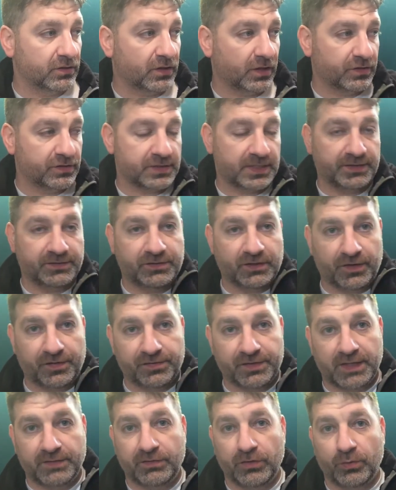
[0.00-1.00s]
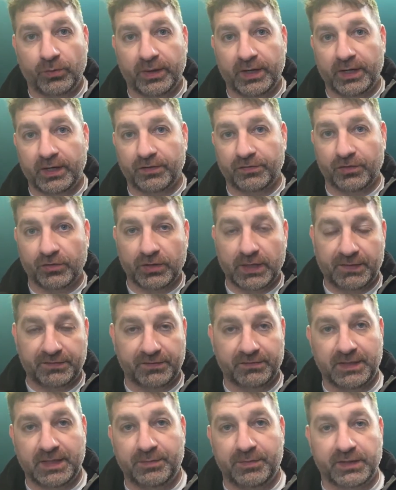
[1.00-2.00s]
I just had dust everywhere, so I'm gonna have
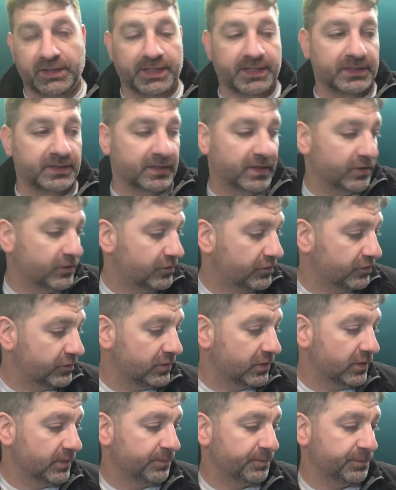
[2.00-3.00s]
to deep clean this,